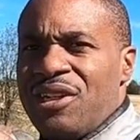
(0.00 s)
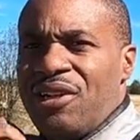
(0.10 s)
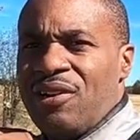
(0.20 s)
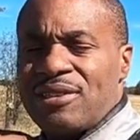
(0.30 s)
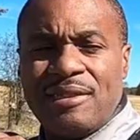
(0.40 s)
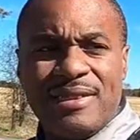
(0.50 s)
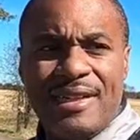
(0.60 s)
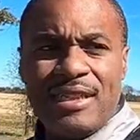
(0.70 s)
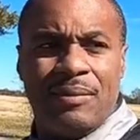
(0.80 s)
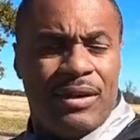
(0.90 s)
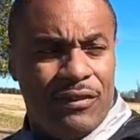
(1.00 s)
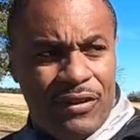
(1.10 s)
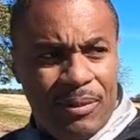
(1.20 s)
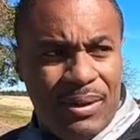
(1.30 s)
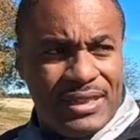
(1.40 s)
you know, sometimes I might
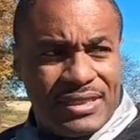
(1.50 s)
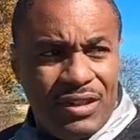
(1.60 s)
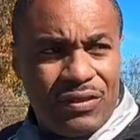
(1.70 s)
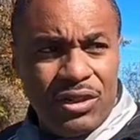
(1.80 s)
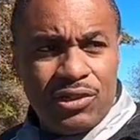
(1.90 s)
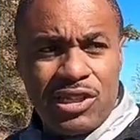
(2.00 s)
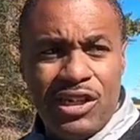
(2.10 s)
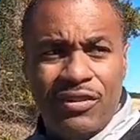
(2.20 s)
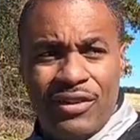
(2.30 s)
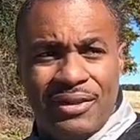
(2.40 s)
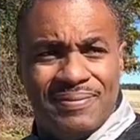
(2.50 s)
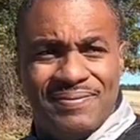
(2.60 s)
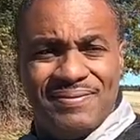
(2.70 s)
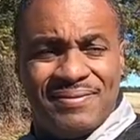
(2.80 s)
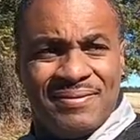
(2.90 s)
find myself guilty of it,
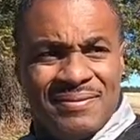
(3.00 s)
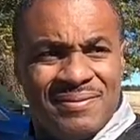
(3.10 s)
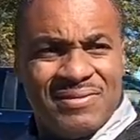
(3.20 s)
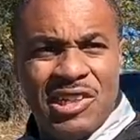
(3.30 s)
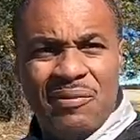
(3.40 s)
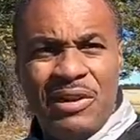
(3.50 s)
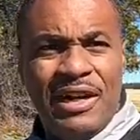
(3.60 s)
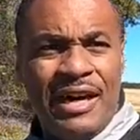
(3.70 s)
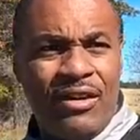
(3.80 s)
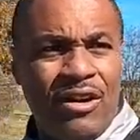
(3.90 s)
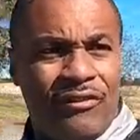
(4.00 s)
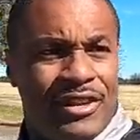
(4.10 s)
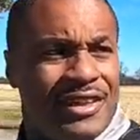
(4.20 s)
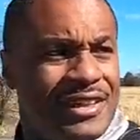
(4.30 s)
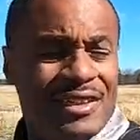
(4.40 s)
but not
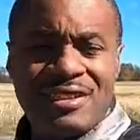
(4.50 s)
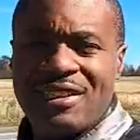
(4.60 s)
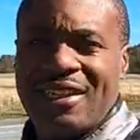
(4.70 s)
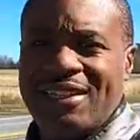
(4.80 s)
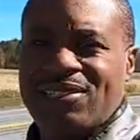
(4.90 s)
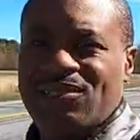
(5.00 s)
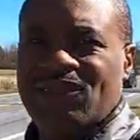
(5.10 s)
often. It's a nice